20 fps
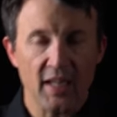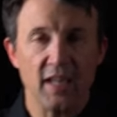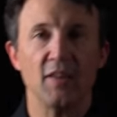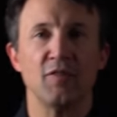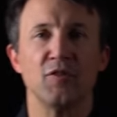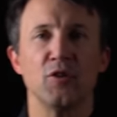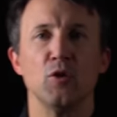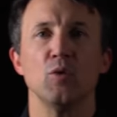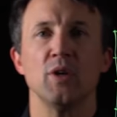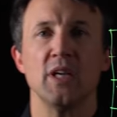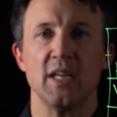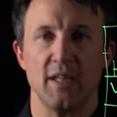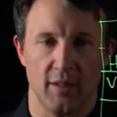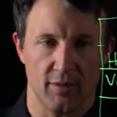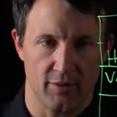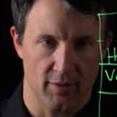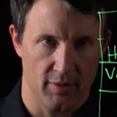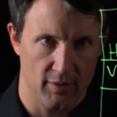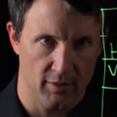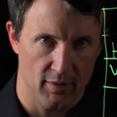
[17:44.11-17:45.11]
if you need
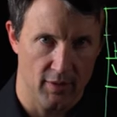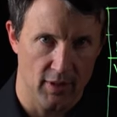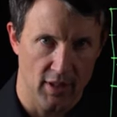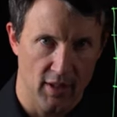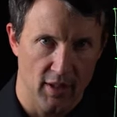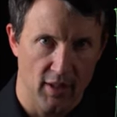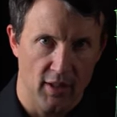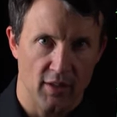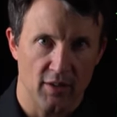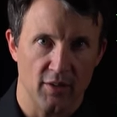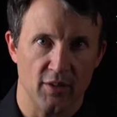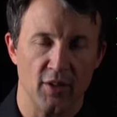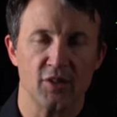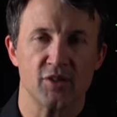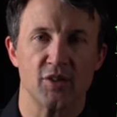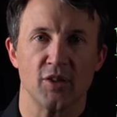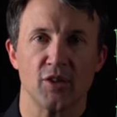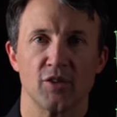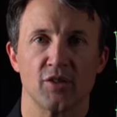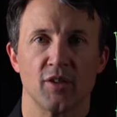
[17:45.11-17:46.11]
it,
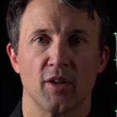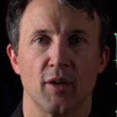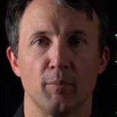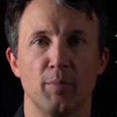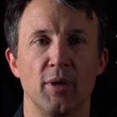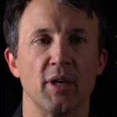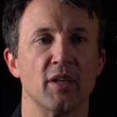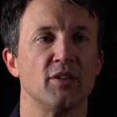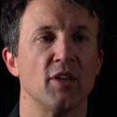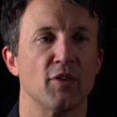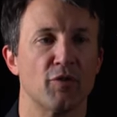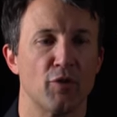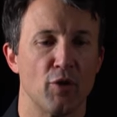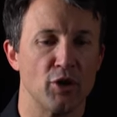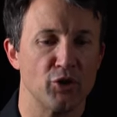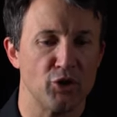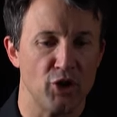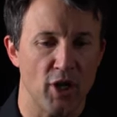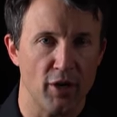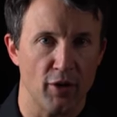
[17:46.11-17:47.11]
this is a big
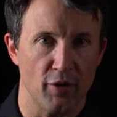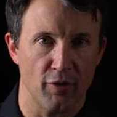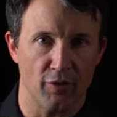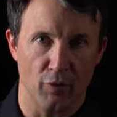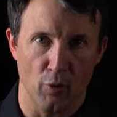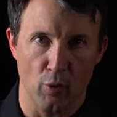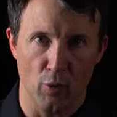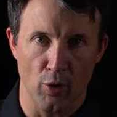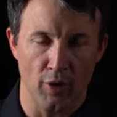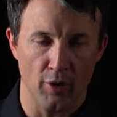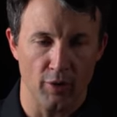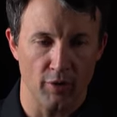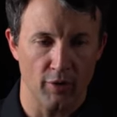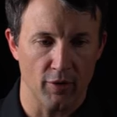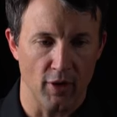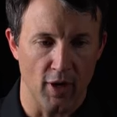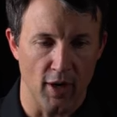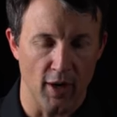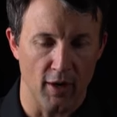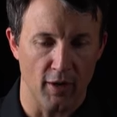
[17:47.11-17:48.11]
differentiator for,
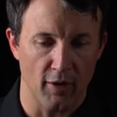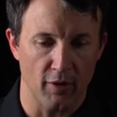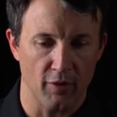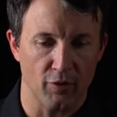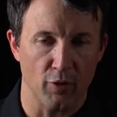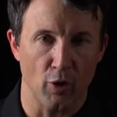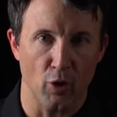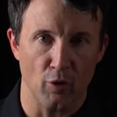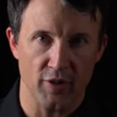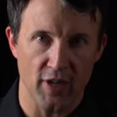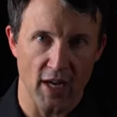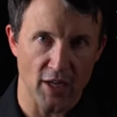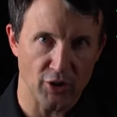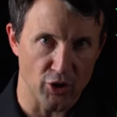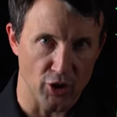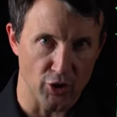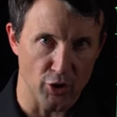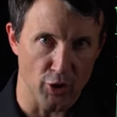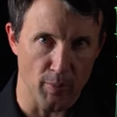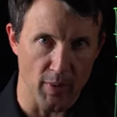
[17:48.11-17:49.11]
uh, for
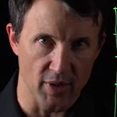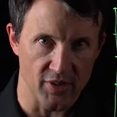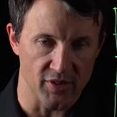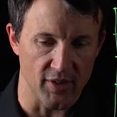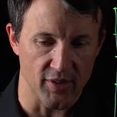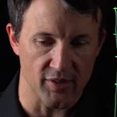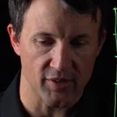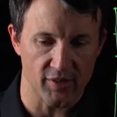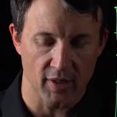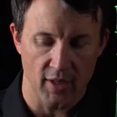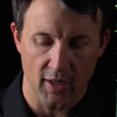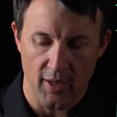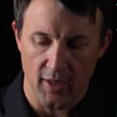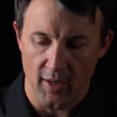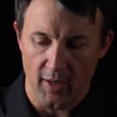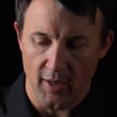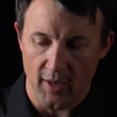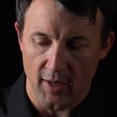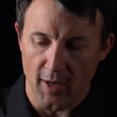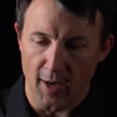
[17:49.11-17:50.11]
OVH in your business.
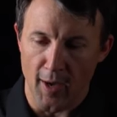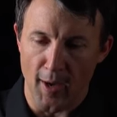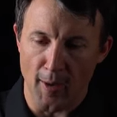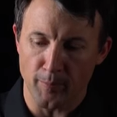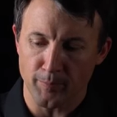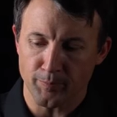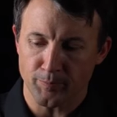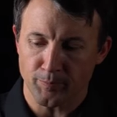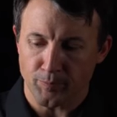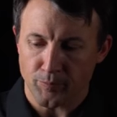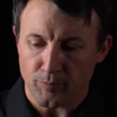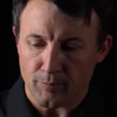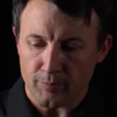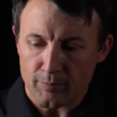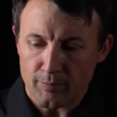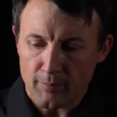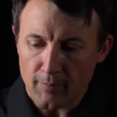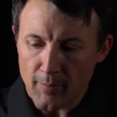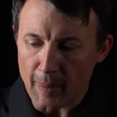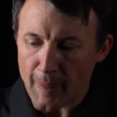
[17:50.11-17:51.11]
Um,
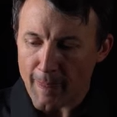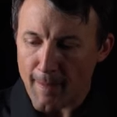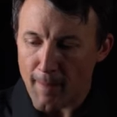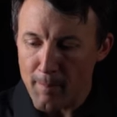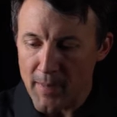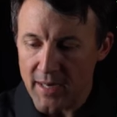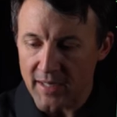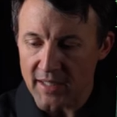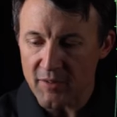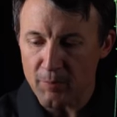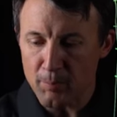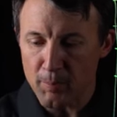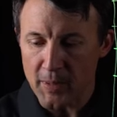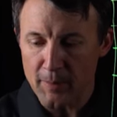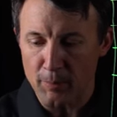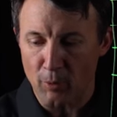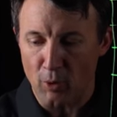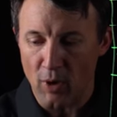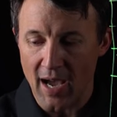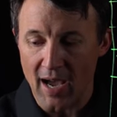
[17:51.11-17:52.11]
many
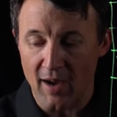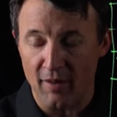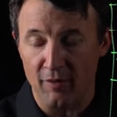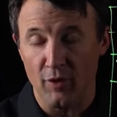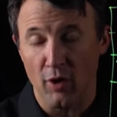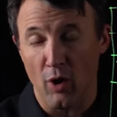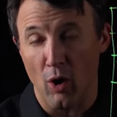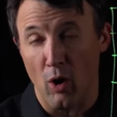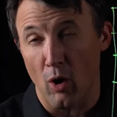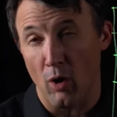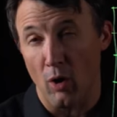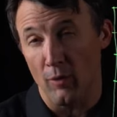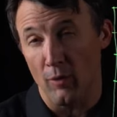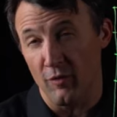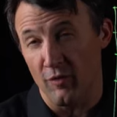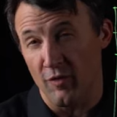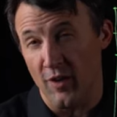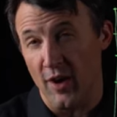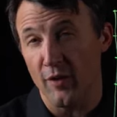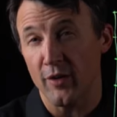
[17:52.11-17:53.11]
people have
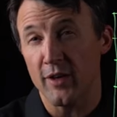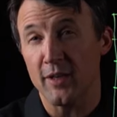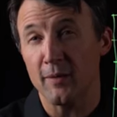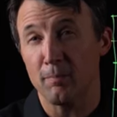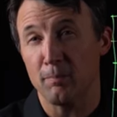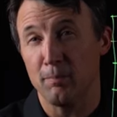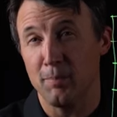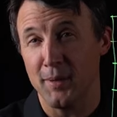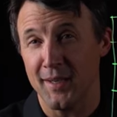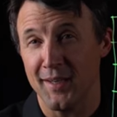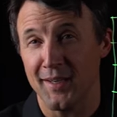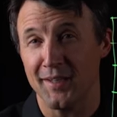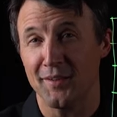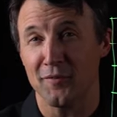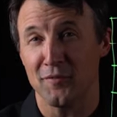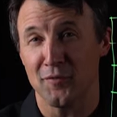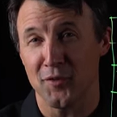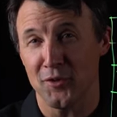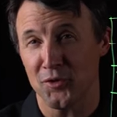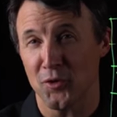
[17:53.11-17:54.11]
very
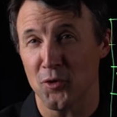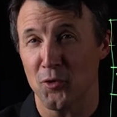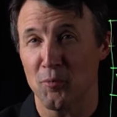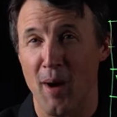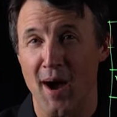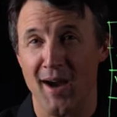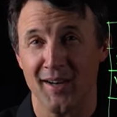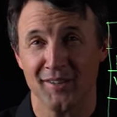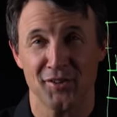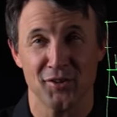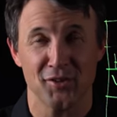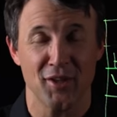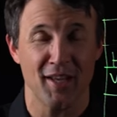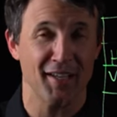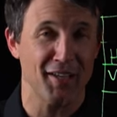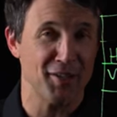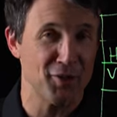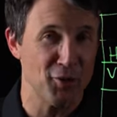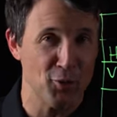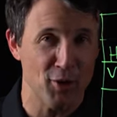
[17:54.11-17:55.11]
big physical boxes
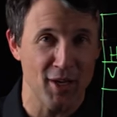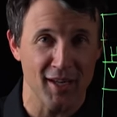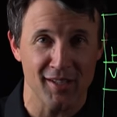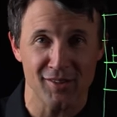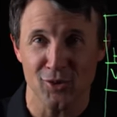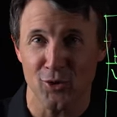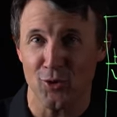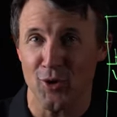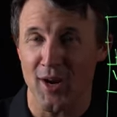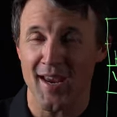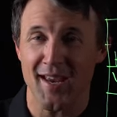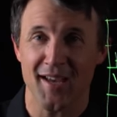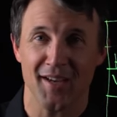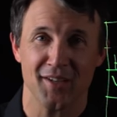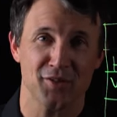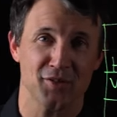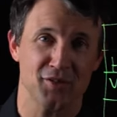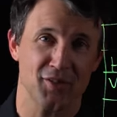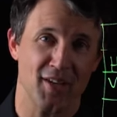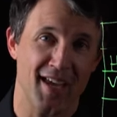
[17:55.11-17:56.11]
like a Unix or
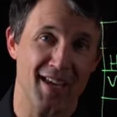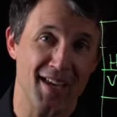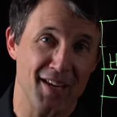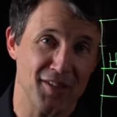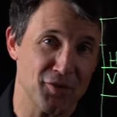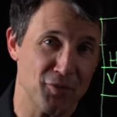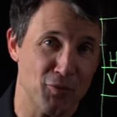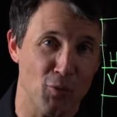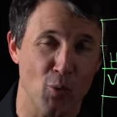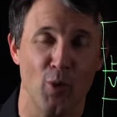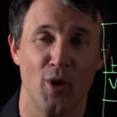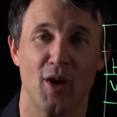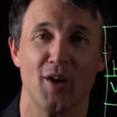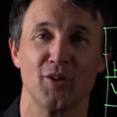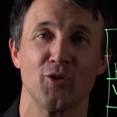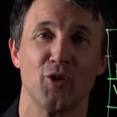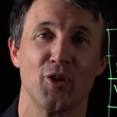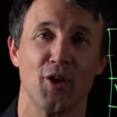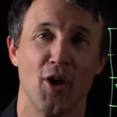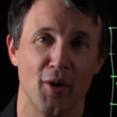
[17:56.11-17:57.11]
AIX,
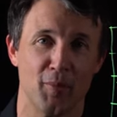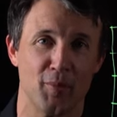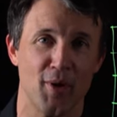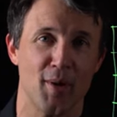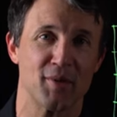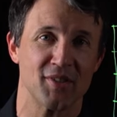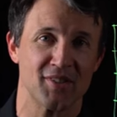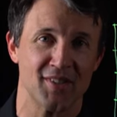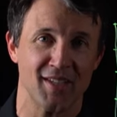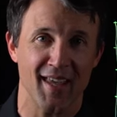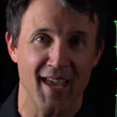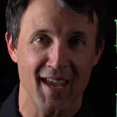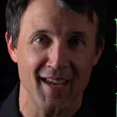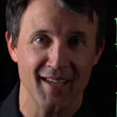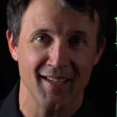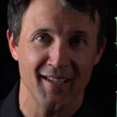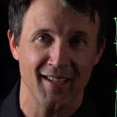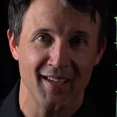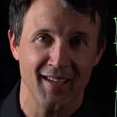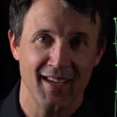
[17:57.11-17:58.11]
AS400 on premise
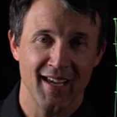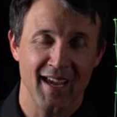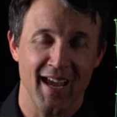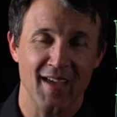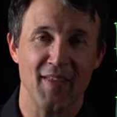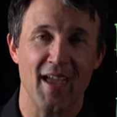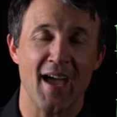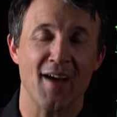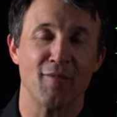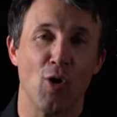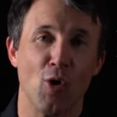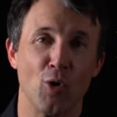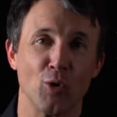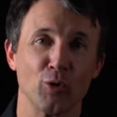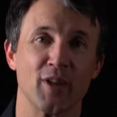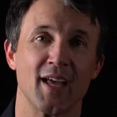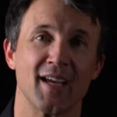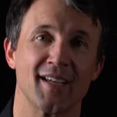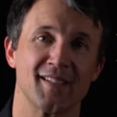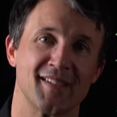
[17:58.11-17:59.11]
today, and they have
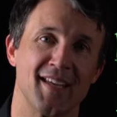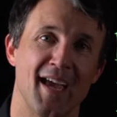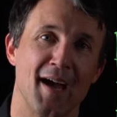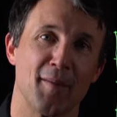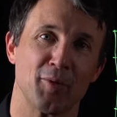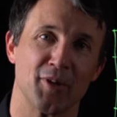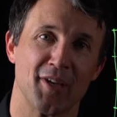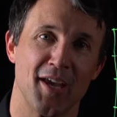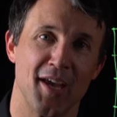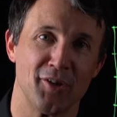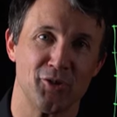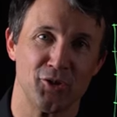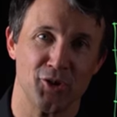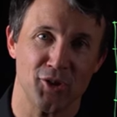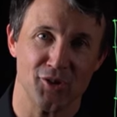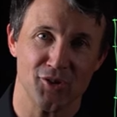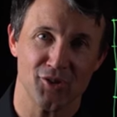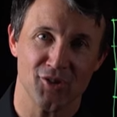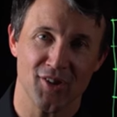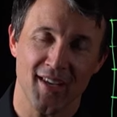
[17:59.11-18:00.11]
old legacy
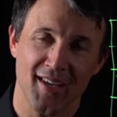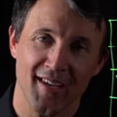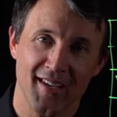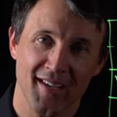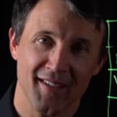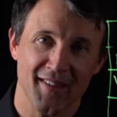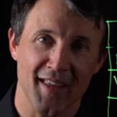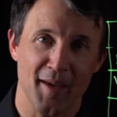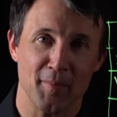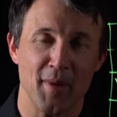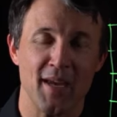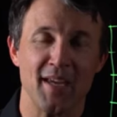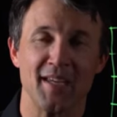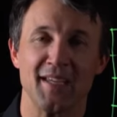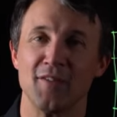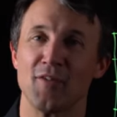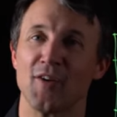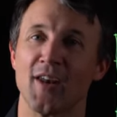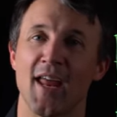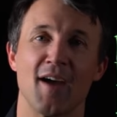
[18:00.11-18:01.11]
applications that may
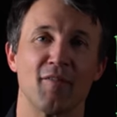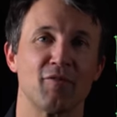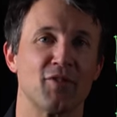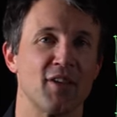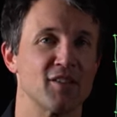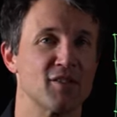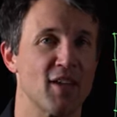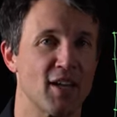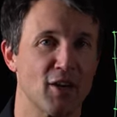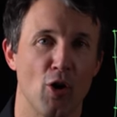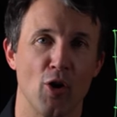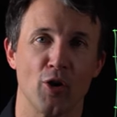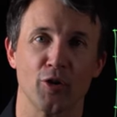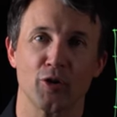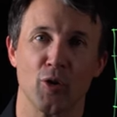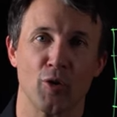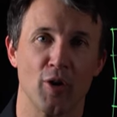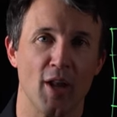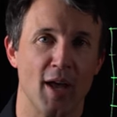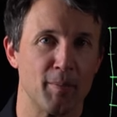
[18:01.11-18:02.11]
even have things like
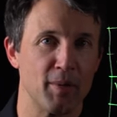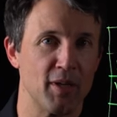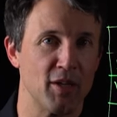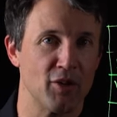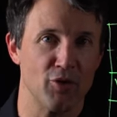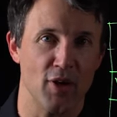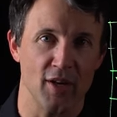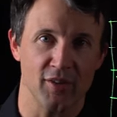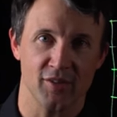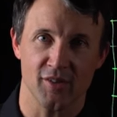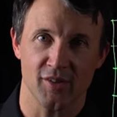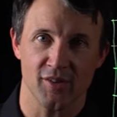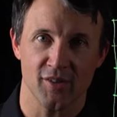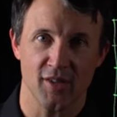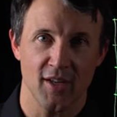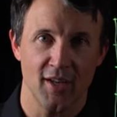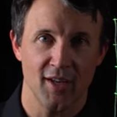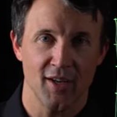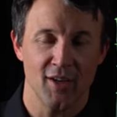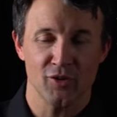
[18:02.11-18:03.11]
hard coded IP
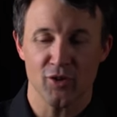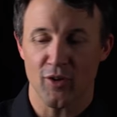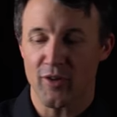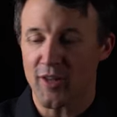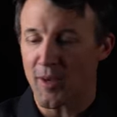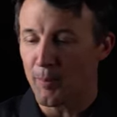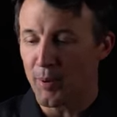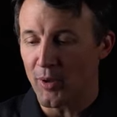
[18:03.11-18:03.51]
addresses. So, the